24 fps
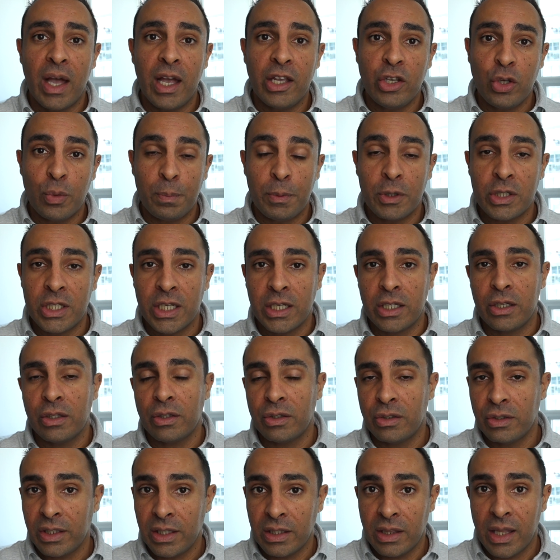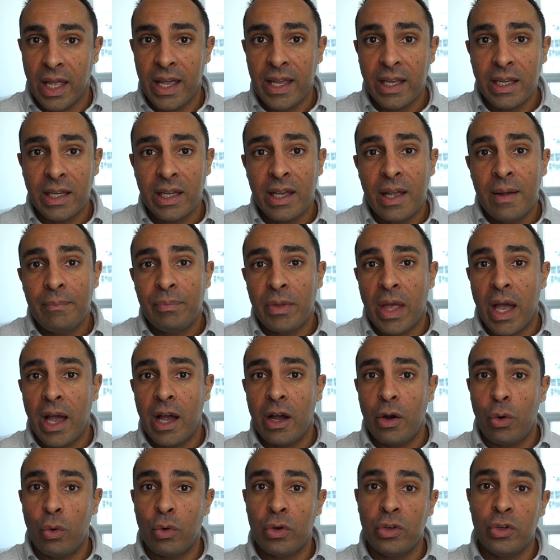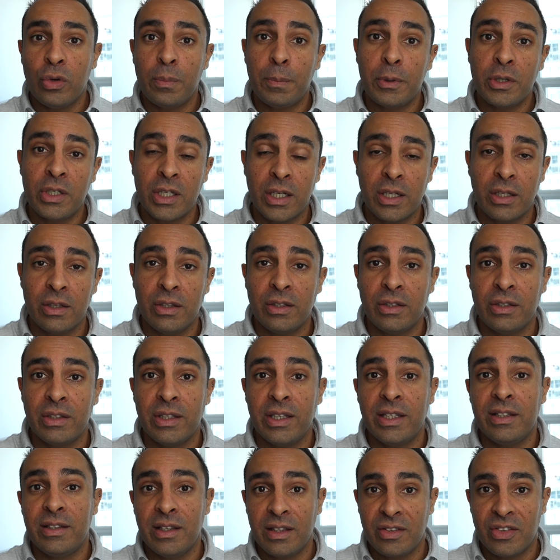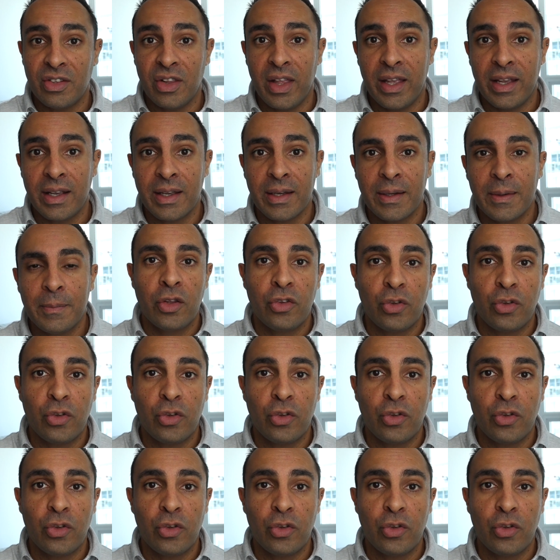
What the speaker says: you particularly like or you particularly dislike.